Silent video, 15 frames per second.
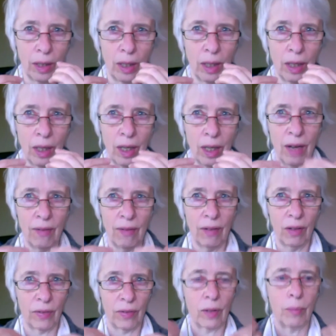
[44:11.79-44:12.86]
level
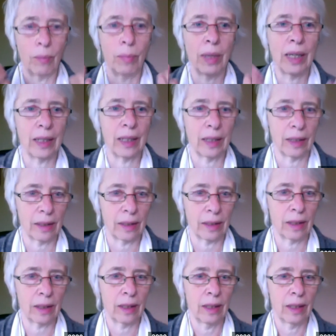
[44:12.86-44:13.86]
of completeness.